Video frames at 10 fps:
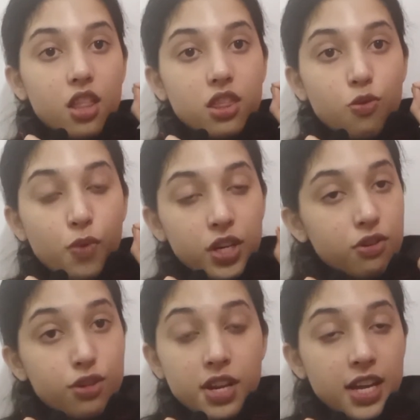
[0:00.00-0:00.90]
when you're
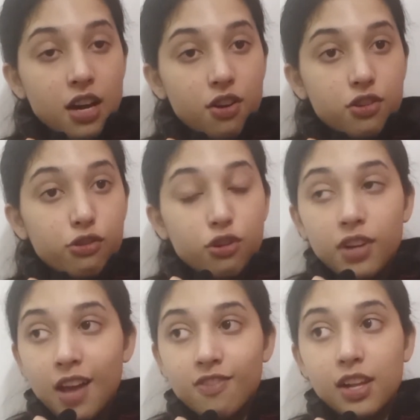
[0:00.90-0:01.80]
starting out, you don't
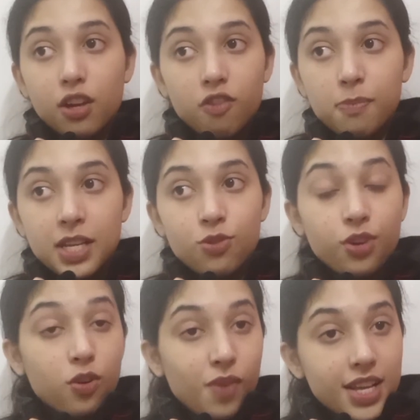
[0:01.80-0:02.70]
have a lot of money to
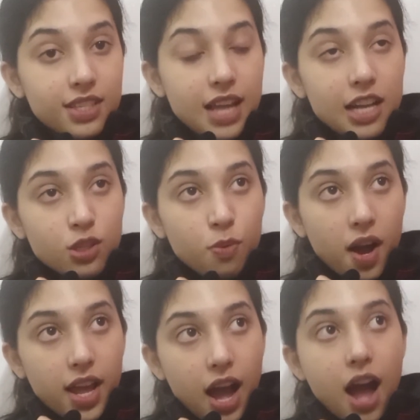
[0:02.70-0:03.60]
invest. That's
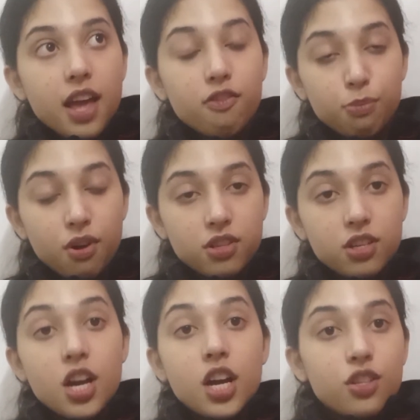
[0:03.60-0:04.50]
why I have brought
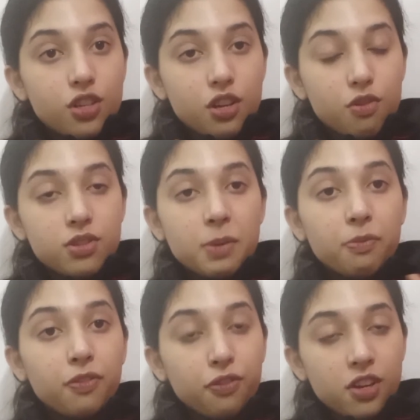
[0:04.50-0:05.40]
to you some
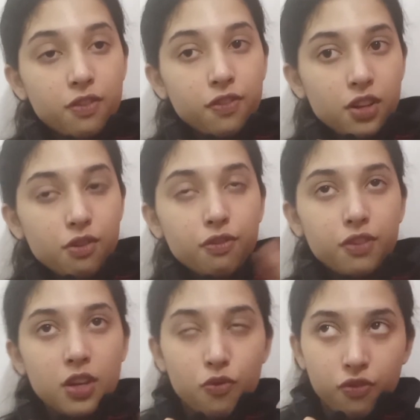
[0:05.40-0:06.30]
few
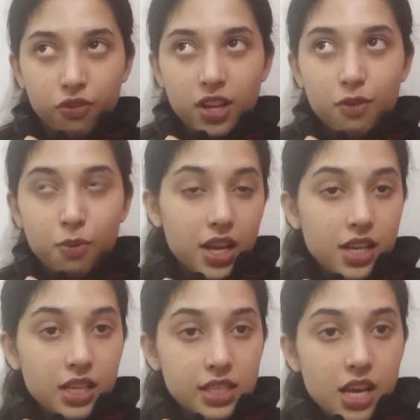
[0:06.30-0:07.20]
free
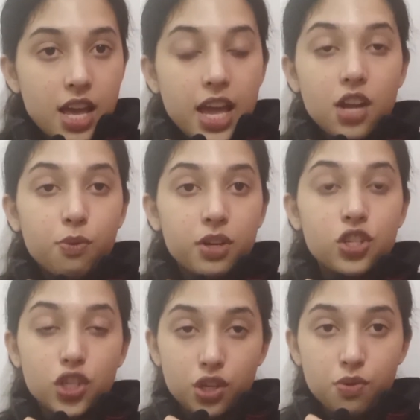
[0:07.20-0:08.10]
ways in
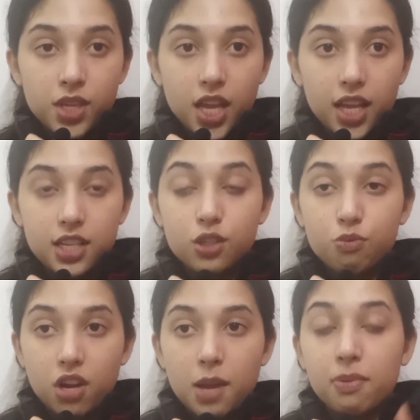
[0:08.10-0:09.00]
which you can
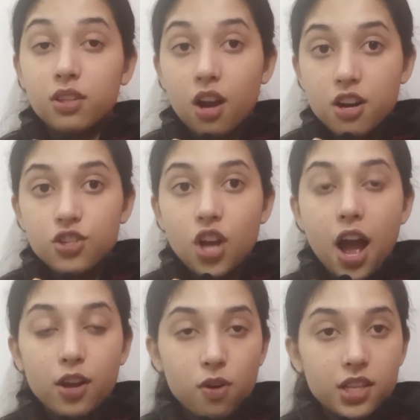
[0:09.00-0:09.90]
scrape large
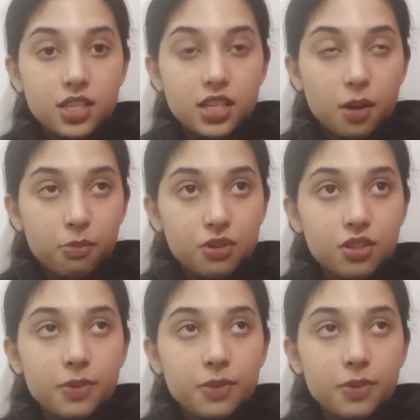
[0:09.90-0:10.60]
high quality numbers,